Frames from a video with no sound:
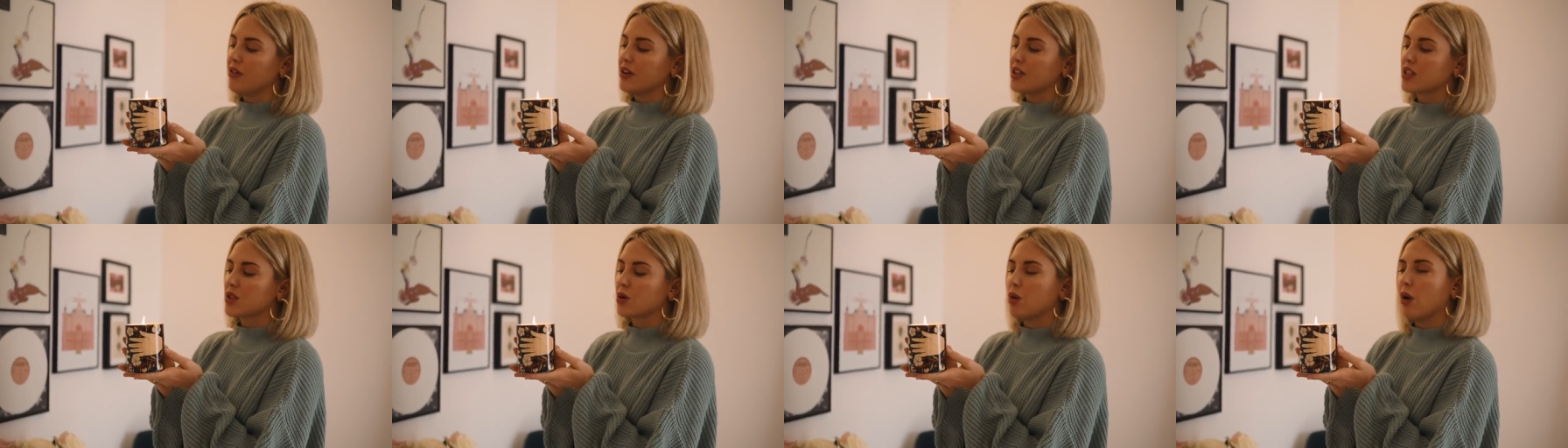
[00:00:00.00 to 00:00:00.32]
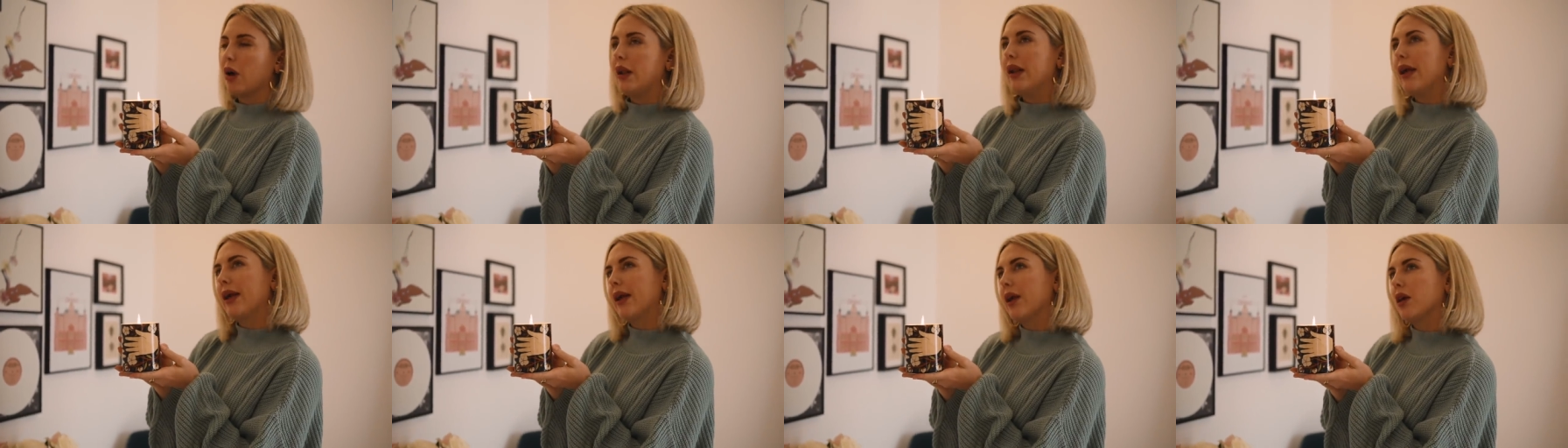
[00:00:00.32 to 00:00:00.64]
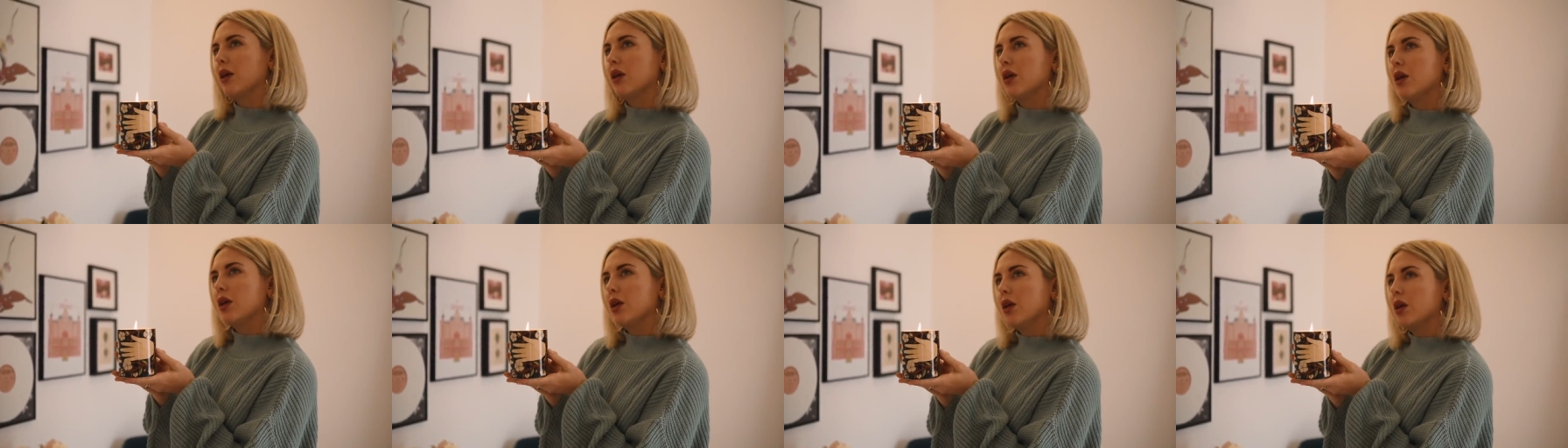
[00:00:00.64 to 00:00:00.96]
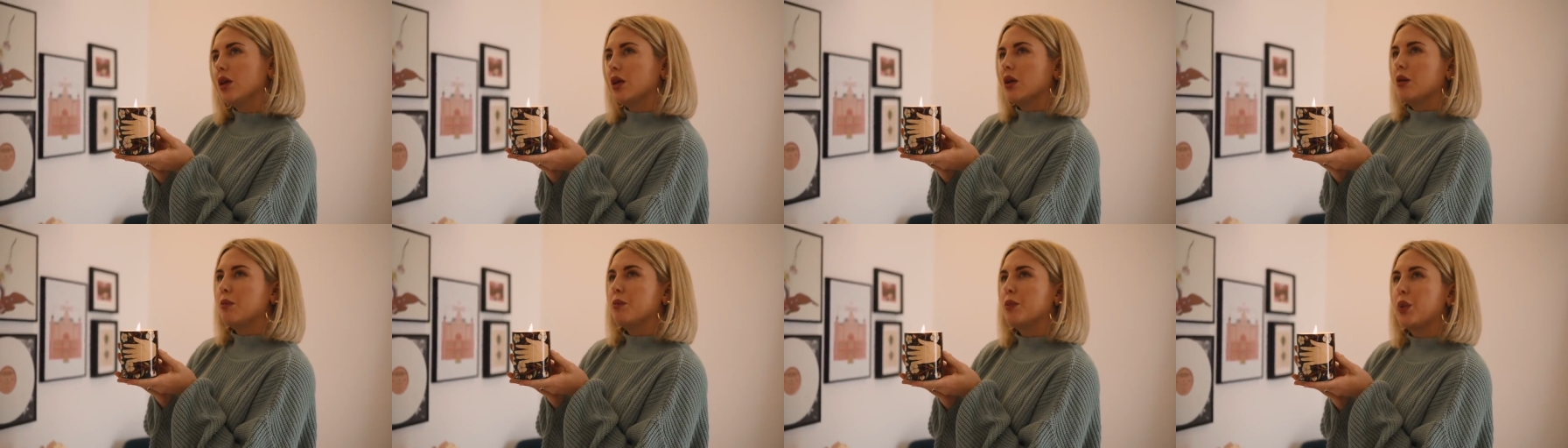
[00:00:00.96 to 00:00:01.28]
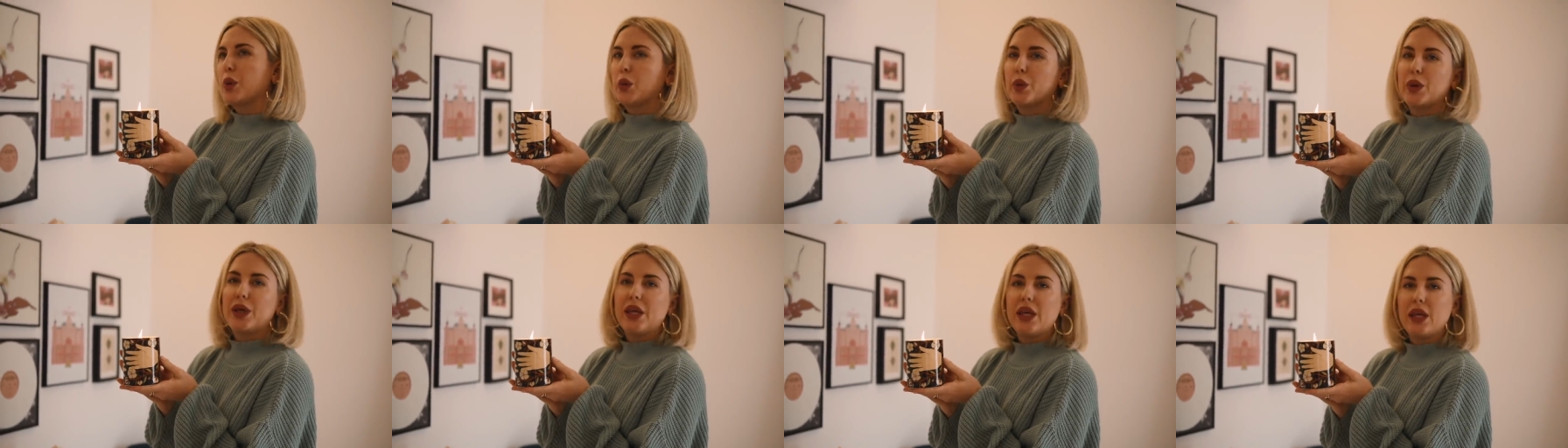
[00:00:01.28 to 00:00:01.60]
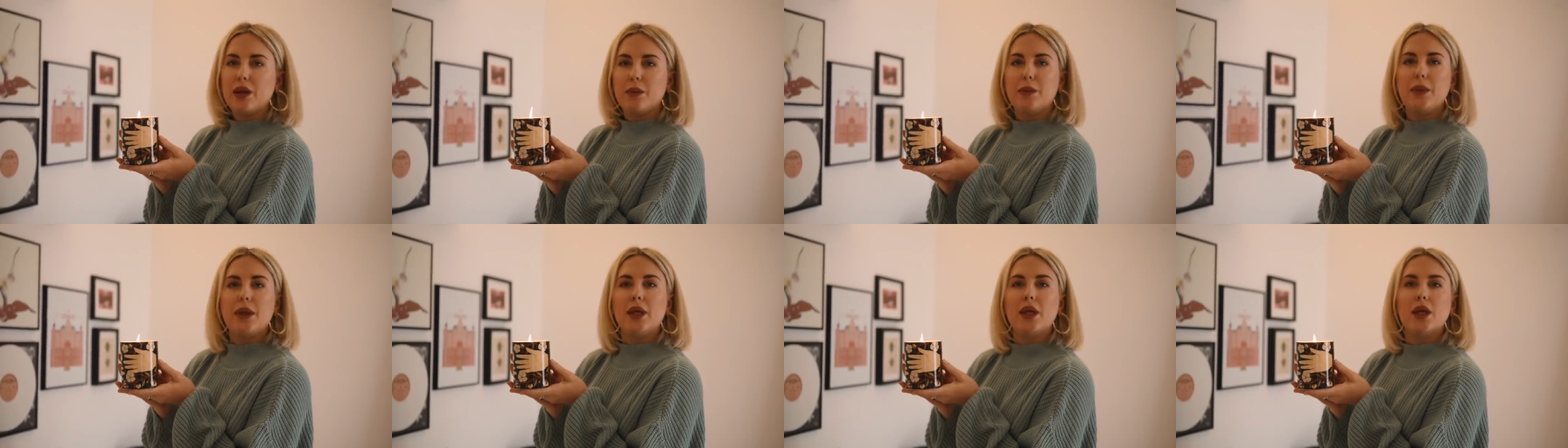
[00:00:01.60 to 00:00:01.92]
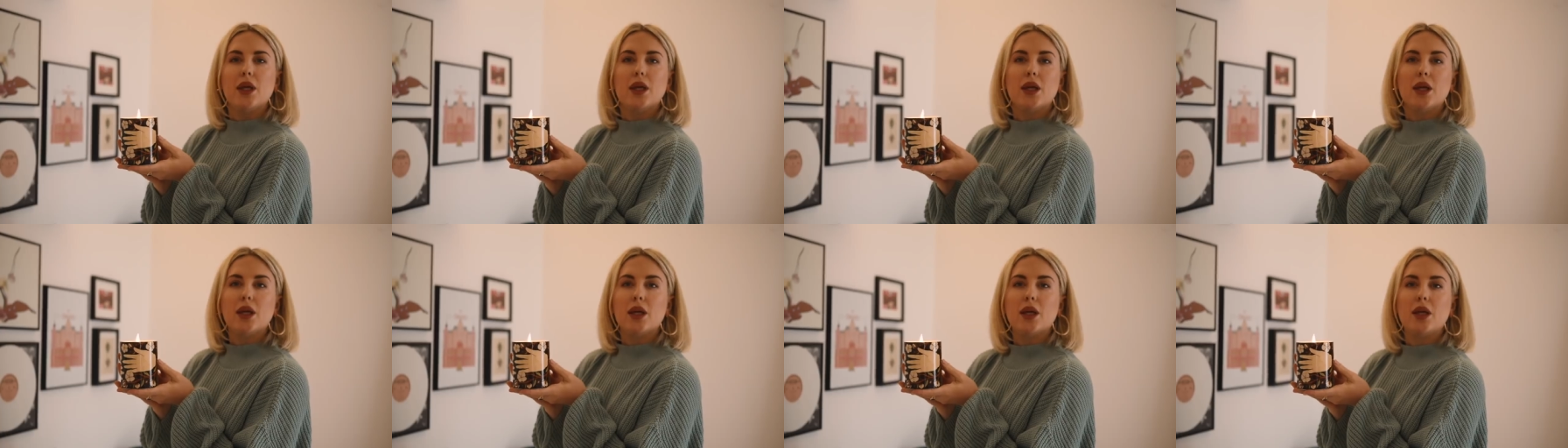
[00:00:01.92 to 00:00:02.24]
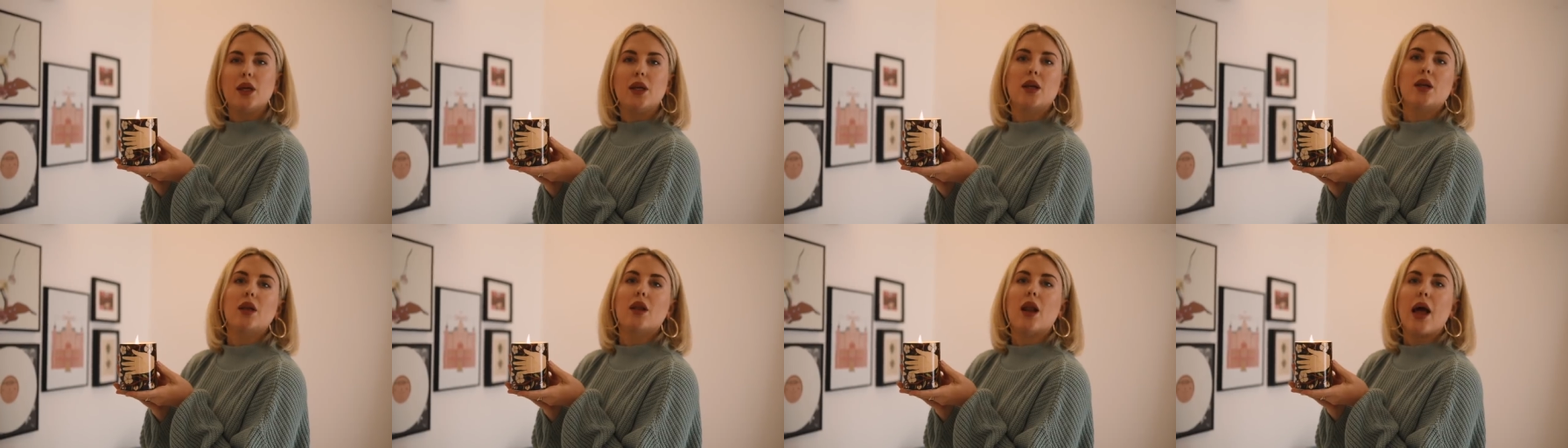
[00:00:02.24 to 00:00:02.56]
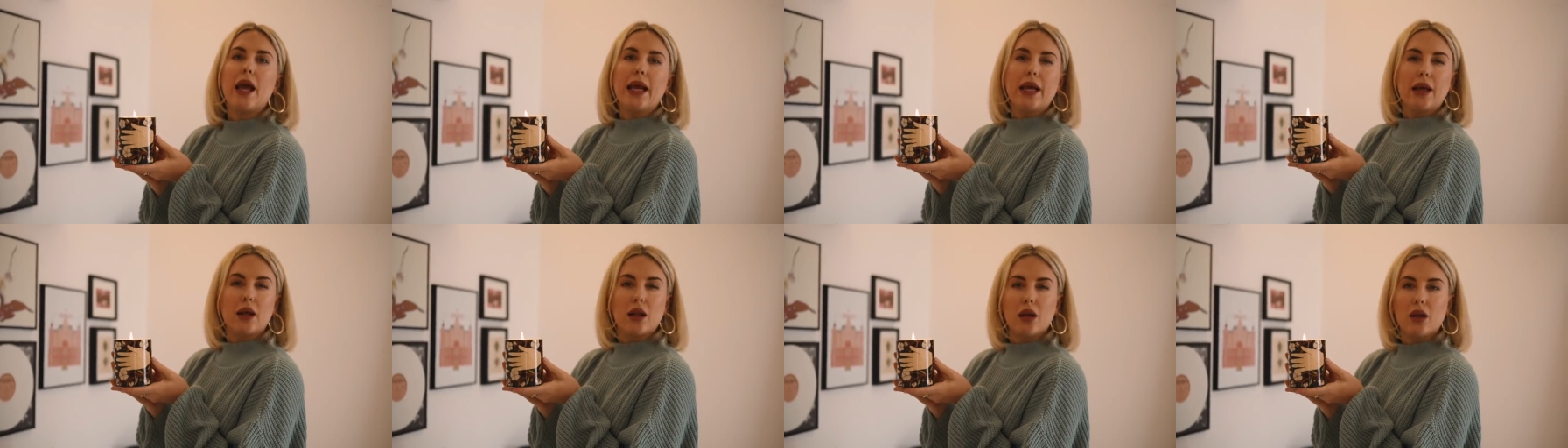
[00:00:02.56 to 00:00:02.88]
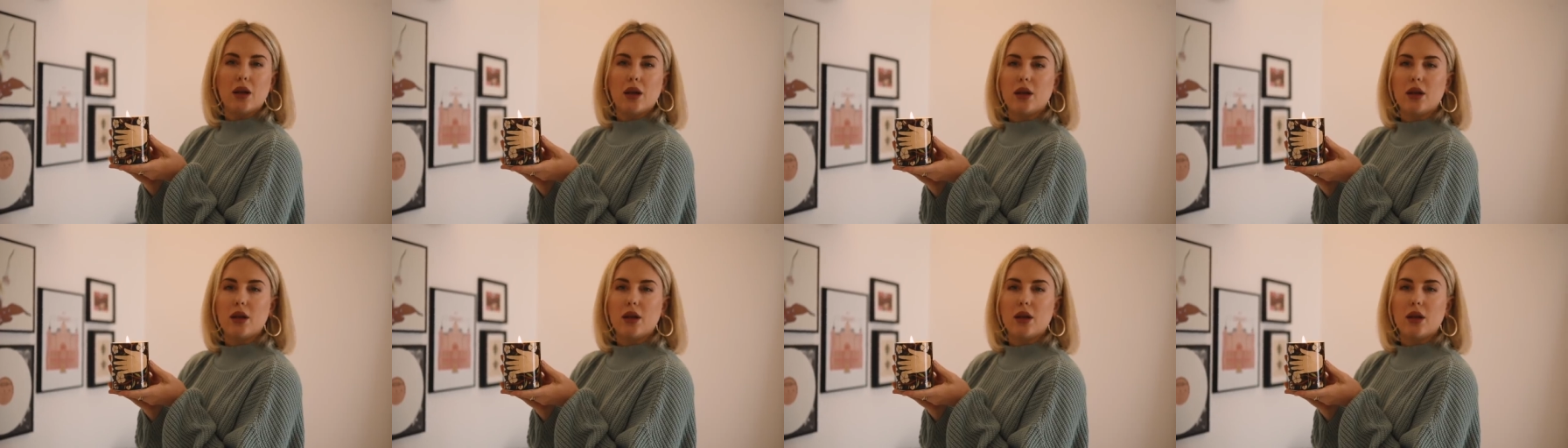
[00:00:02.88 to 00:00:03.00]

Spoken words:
It's quite like bohemian, like